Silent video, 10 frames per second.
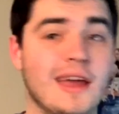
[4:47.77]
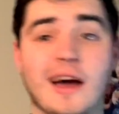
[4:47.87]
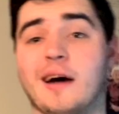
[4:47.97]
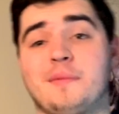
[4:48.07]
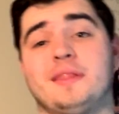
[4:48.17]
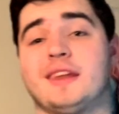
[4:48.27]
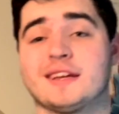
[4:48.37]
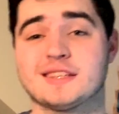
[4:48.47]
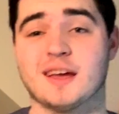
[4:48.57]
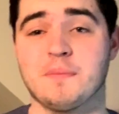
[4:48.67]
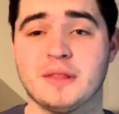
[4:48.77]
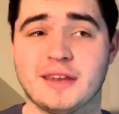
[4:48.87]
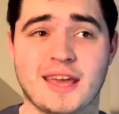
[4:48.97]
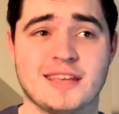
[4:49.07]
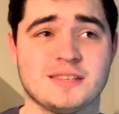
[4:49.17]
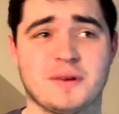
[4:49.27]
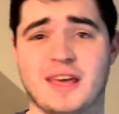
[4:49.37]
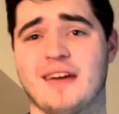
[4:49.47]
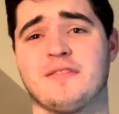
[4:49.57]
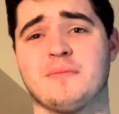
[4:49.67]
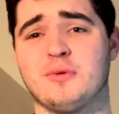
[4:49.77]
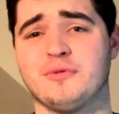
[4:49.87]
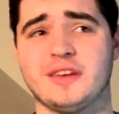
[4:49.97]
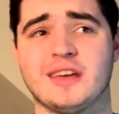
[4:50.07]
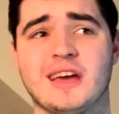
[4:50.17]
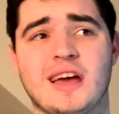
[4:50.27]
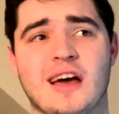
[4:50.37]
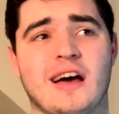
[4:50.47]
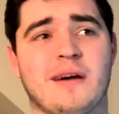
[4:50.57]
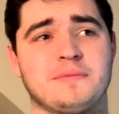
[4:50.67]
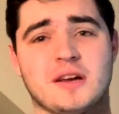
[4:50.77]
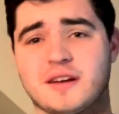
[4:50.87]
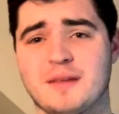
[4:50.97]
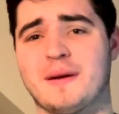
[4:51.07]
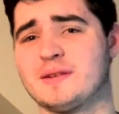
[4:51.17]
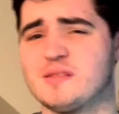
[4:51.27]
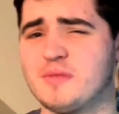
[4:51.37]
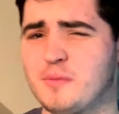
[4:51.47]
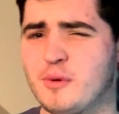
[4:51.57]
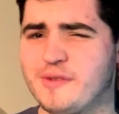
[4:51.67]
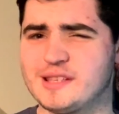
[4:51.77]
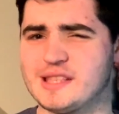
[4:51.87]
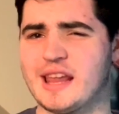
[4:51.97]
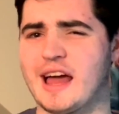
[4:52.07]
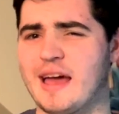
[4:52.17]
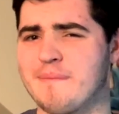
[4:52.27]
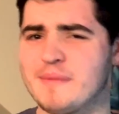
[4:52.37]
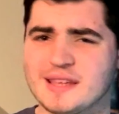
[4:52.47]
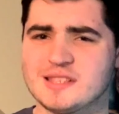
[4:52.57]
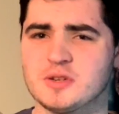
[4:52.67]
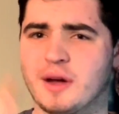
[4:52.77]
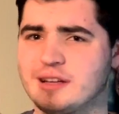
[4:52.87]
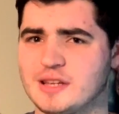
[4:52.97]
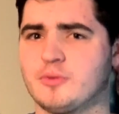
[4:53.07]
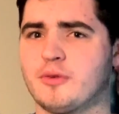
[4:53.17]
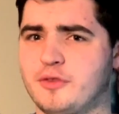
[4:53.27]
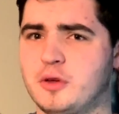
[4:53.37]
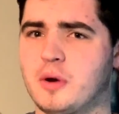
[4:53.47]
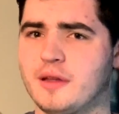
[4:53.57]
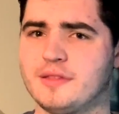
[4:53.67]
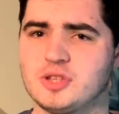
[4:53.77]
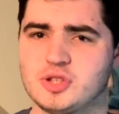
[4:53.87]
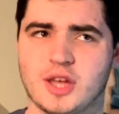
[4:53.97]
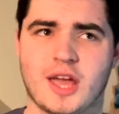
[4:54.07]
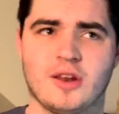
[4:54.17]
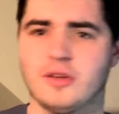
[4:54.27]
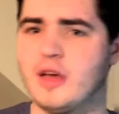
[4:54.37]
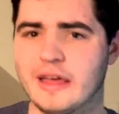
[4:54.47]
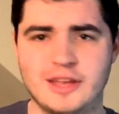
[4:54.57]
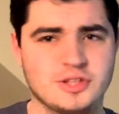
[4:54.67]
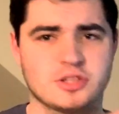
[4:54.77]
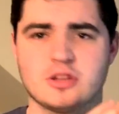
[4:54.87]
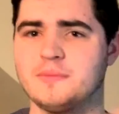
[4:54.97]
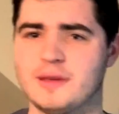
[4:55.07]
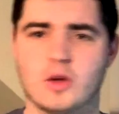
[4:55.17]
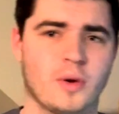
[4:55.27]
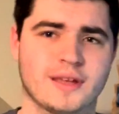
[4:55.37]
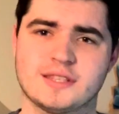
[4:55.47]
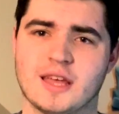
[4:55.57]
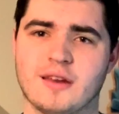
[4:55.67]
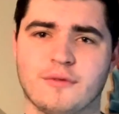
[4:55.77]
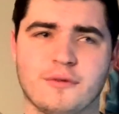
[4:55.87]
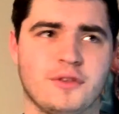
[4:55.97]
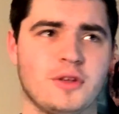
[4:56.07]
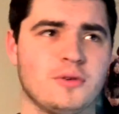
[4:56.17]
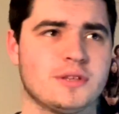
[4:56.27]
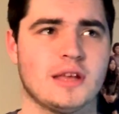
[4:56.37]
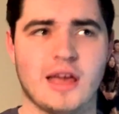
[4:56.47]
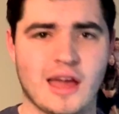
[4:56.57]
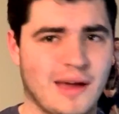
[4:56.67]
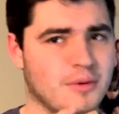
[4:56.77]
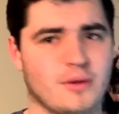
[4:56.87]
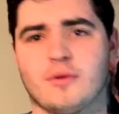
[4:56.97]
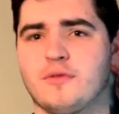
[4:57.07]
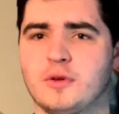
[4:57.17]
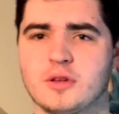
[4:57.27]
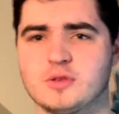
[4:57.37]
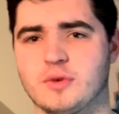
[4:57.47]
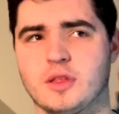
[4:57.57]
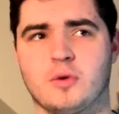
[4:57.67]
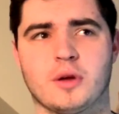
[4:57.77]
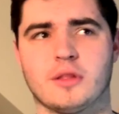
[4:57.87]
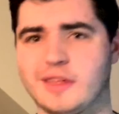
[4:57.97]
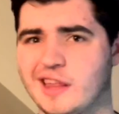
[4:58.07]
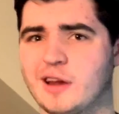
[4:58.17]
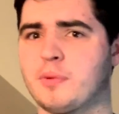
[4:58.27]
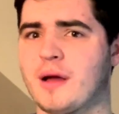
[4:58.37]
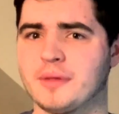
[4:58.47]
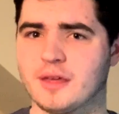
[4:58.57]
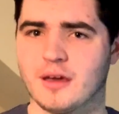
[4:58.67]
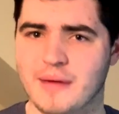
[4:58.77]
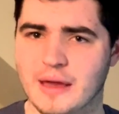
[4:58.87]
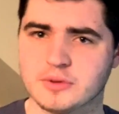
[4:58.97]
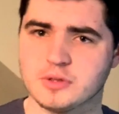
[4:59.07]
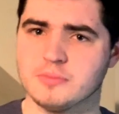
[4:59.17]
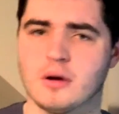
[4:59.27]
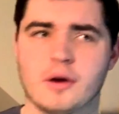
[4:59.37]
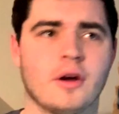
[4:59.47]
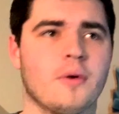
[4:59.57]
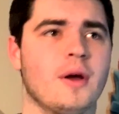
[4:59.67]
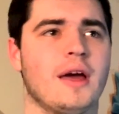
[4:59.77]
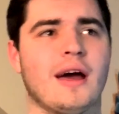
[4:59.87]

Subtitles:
In the next couple of days, I'm going to have a movie talking about some of the movies that I missed or I didn't review on this channel. It's just going to be a quick set of reviews. I'm going to review those really quickly. That'll probably come out tomorrow.